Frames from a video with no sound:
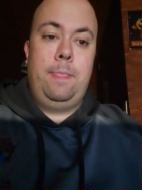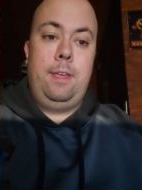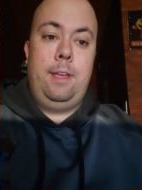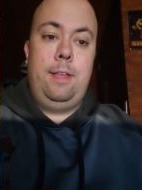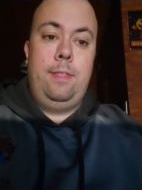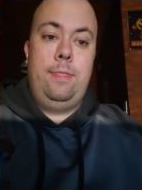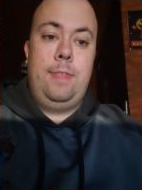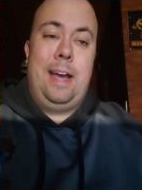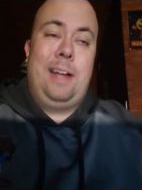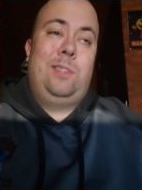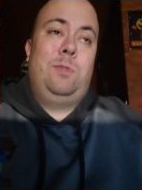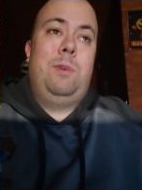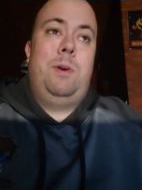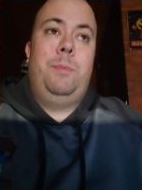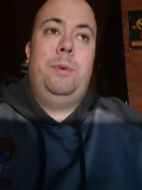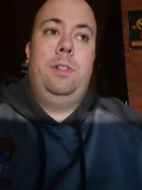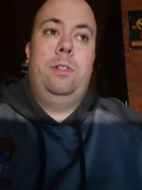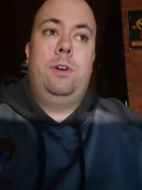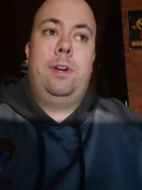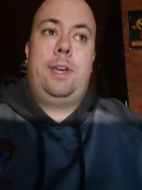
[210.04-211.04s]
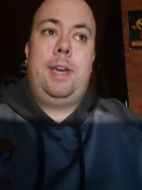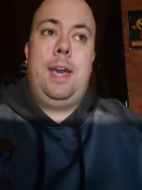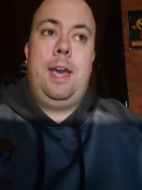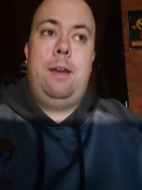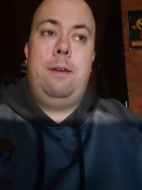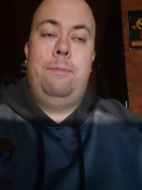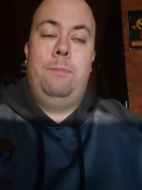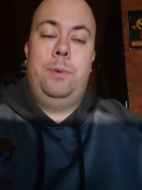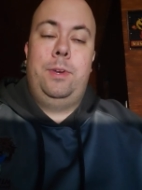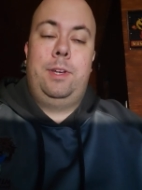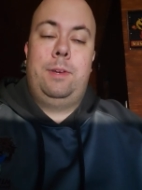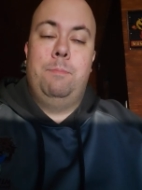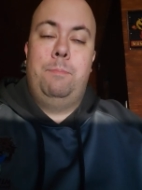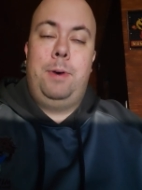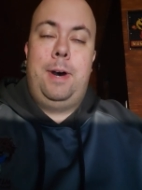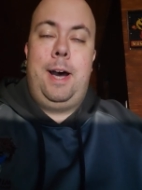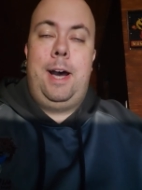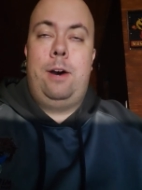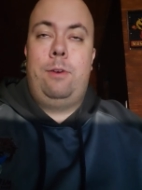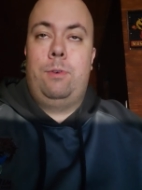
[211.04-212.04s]
That's what we look at, and we
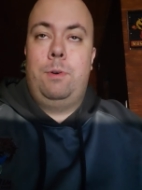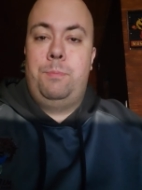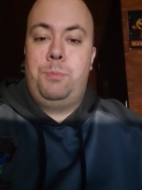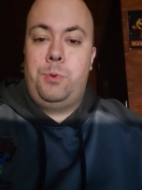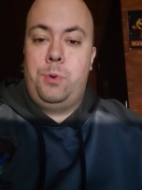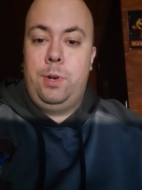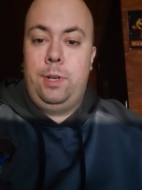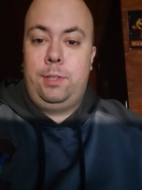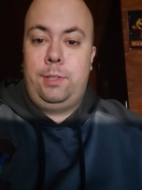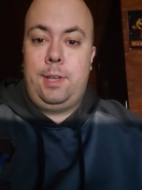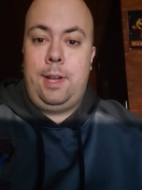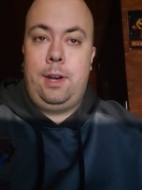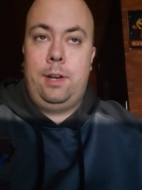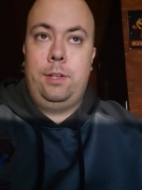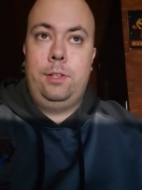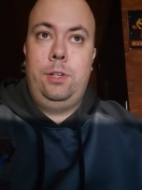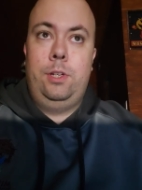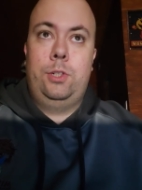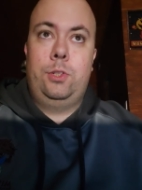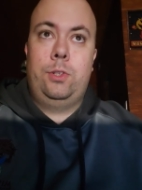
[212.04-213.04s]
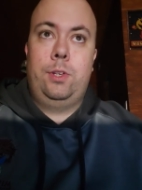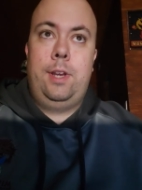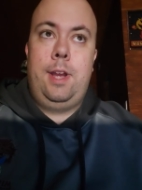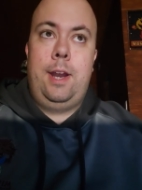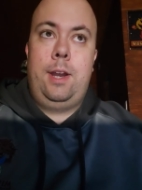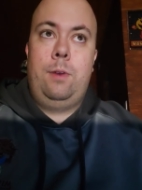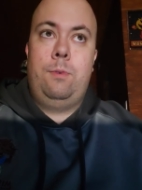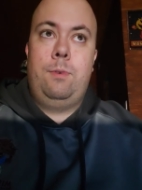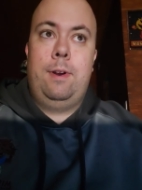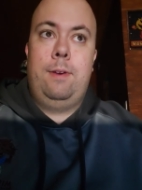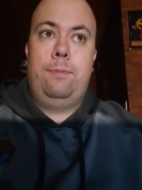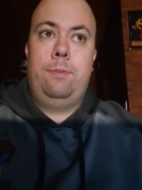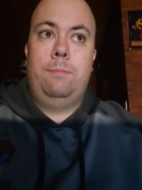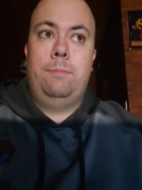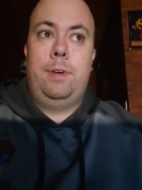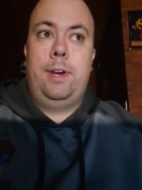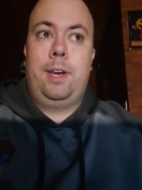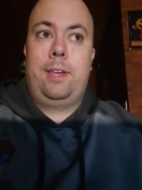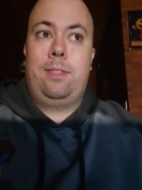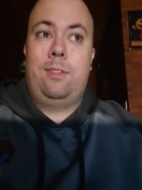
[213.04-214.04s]
compile reports that are usually anywhere from
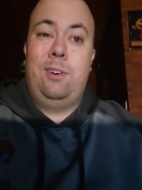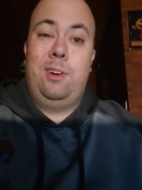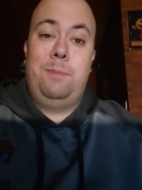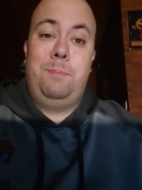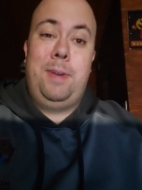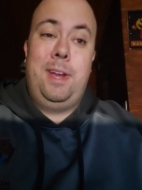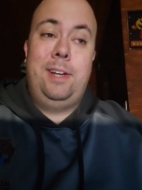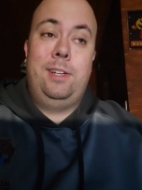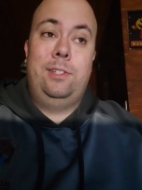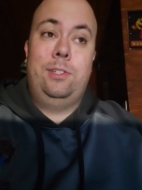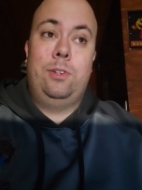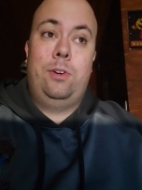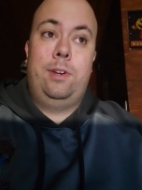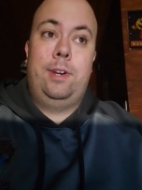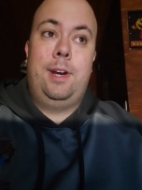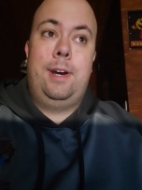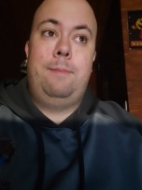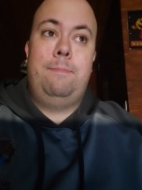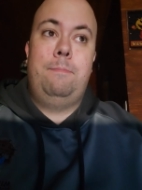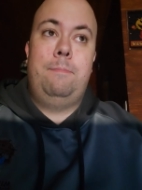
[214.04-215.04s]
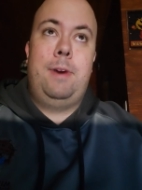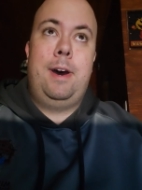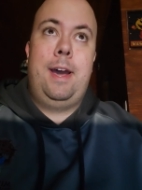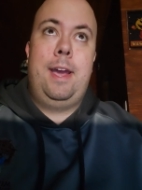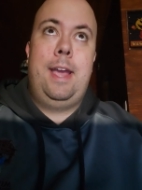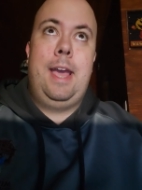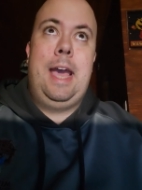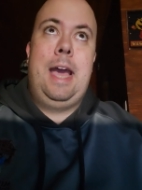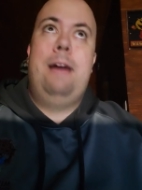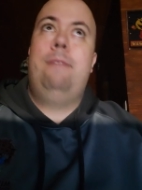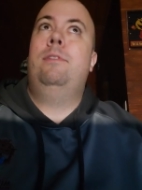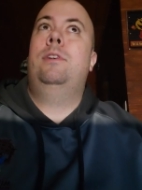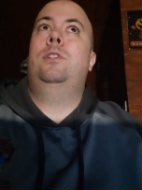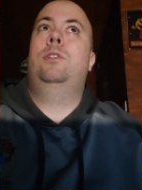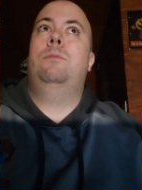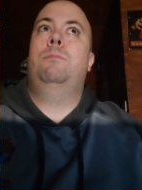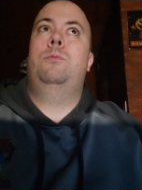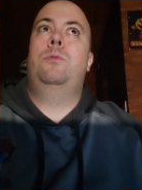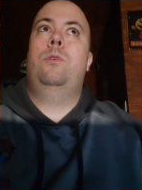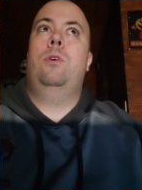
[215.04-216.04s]
like 30 pages on up. My average
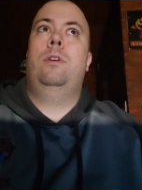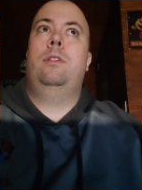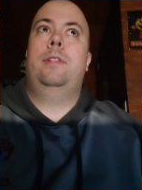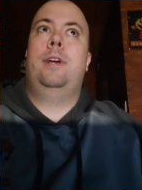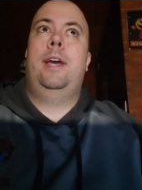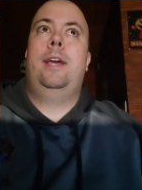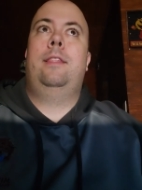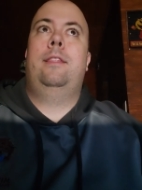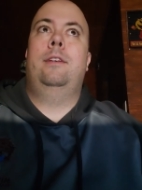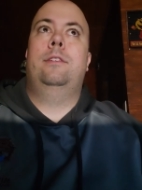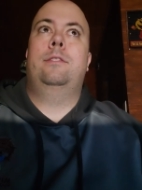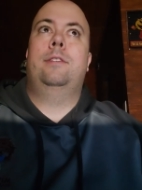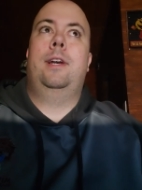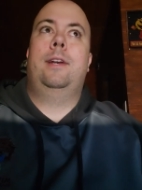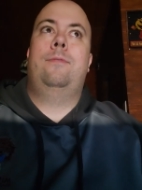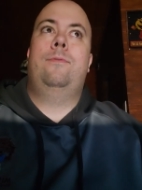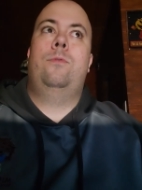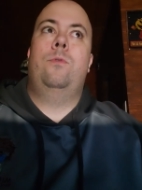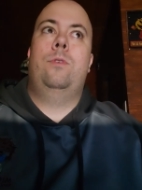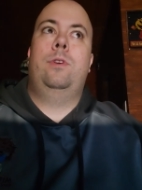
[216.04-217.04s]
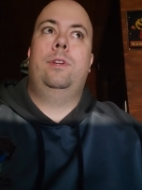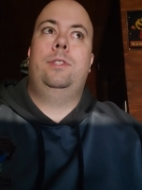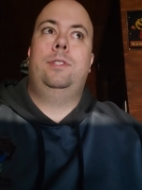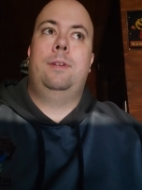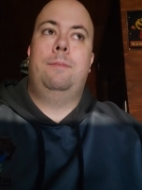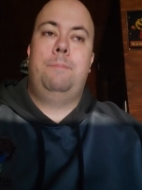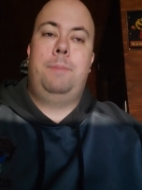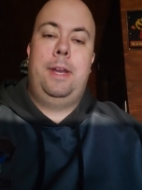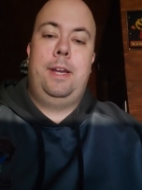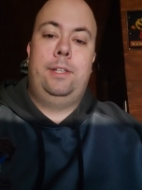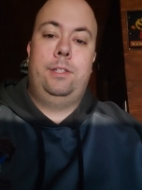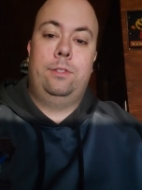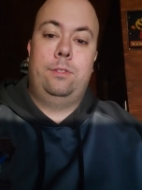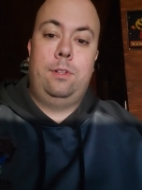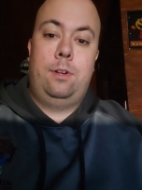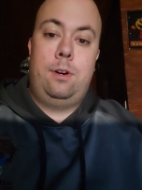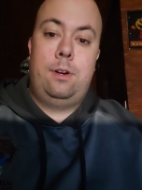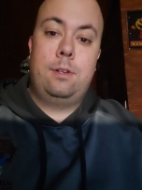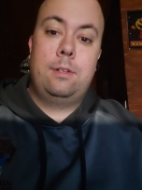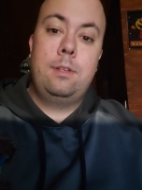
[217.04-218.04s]
report length is like 40 some pages
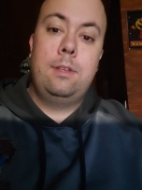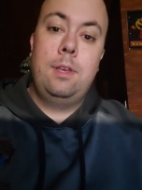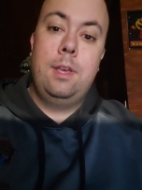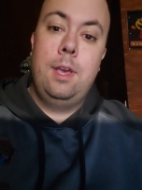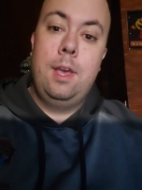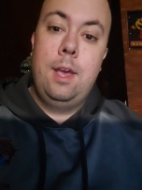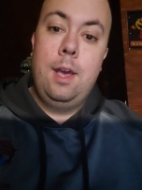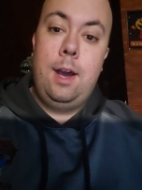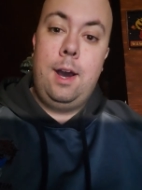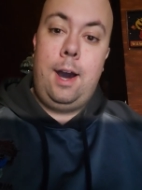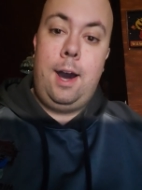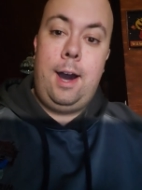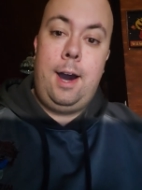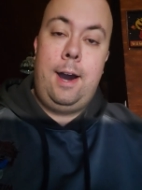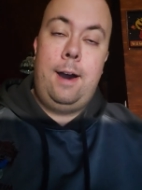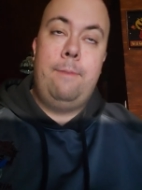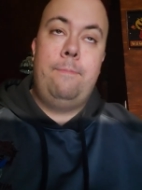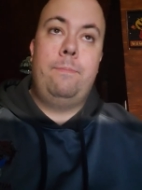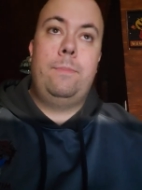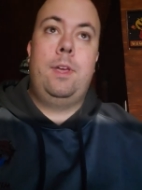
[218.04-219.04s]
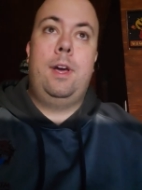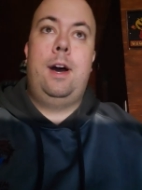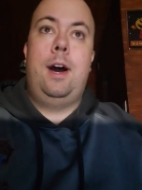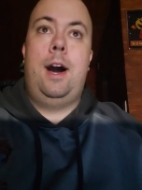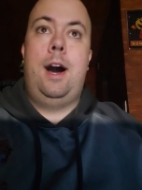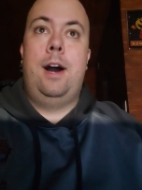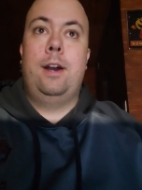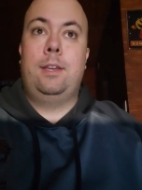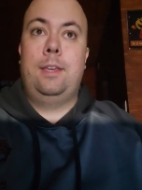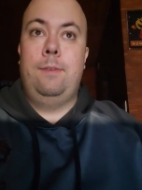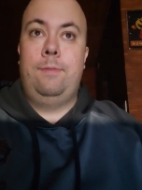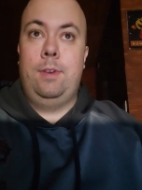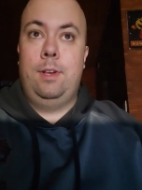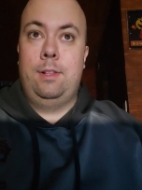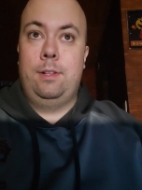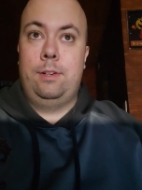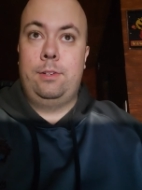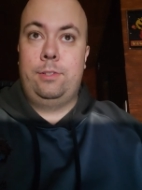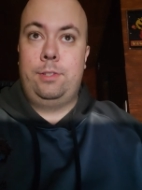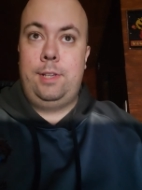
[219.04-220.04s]
long. I'll give you a
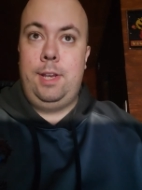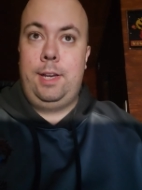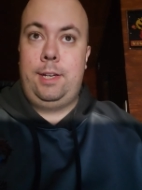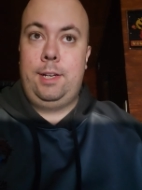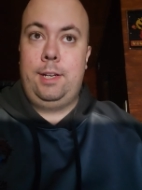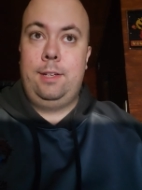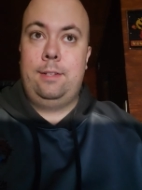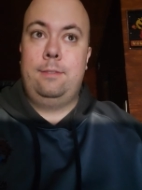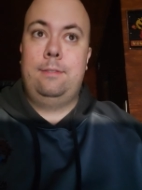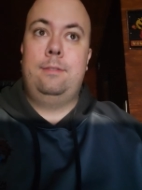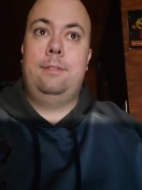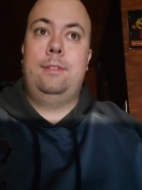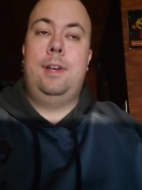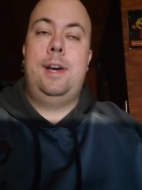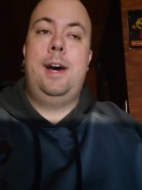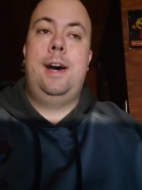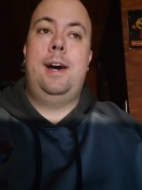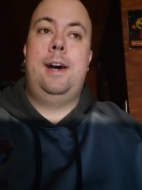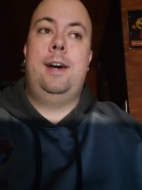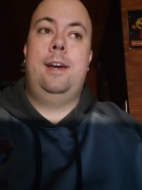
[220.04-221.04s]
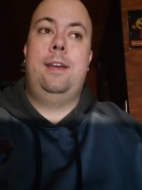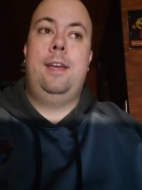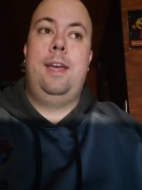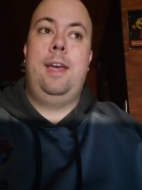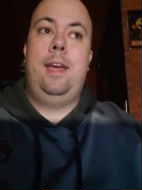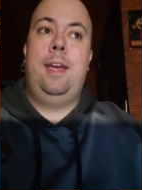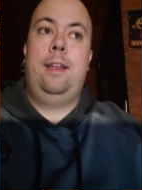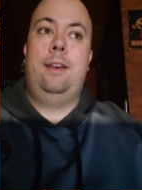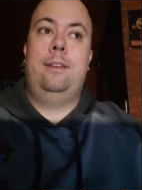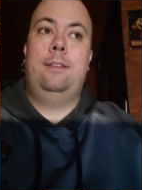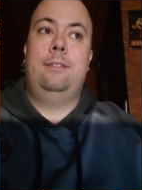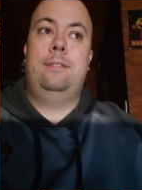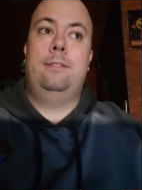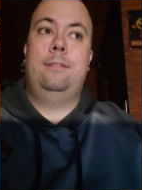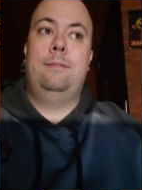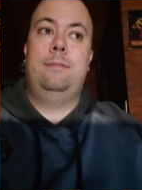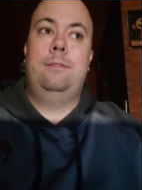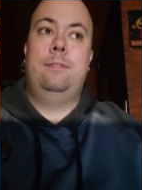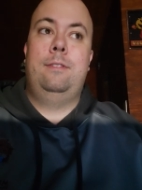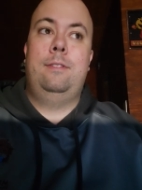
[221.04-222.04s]
little secret, and
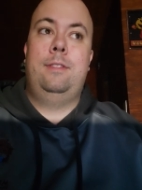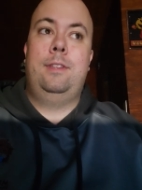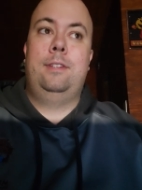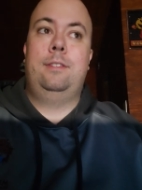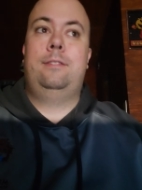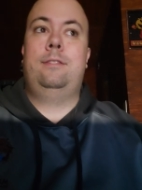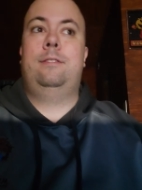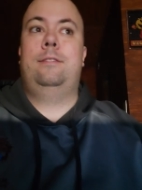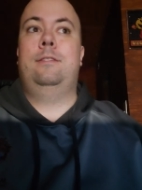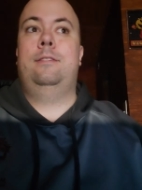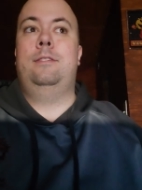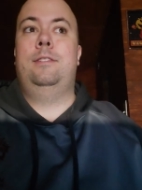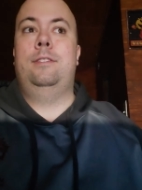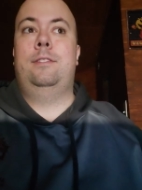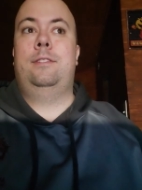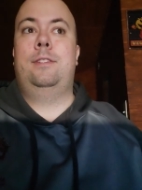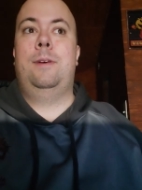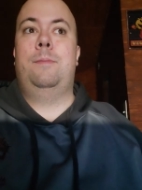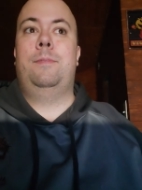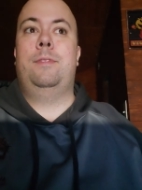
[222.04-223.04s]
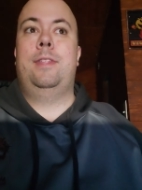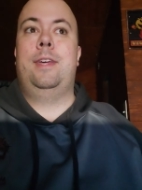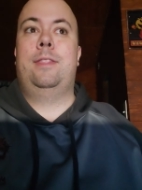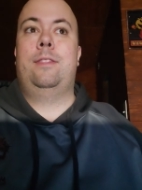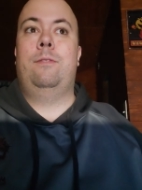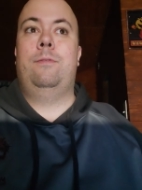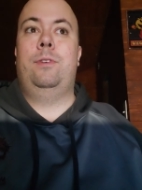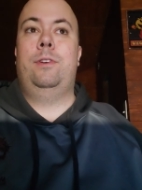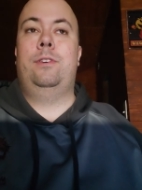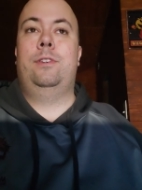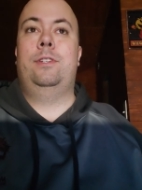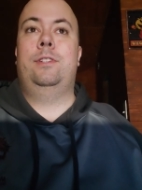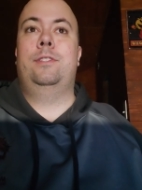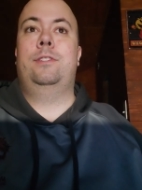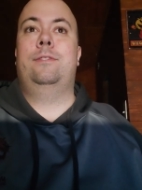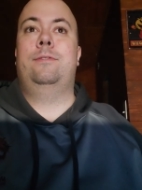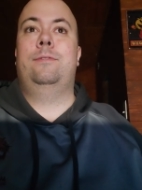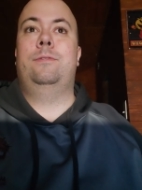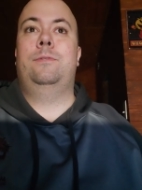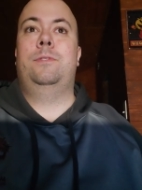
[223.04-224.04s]
this is something that the
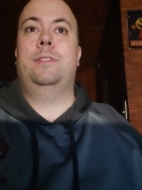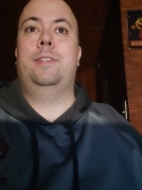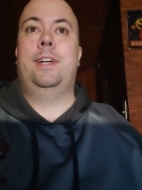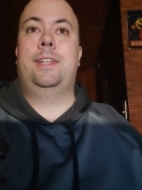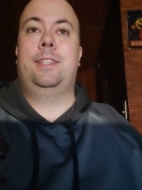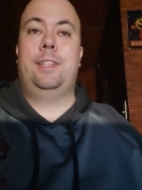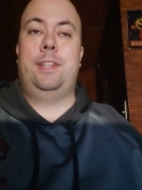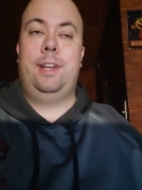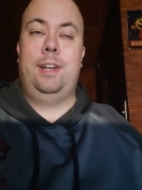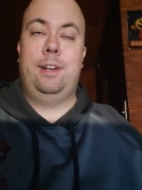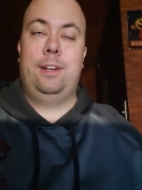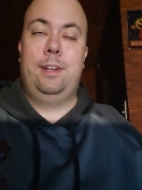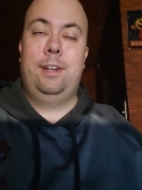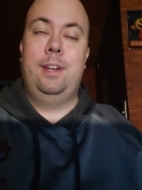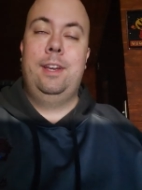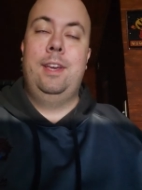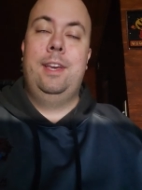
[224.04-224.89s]
realtors would like to hear.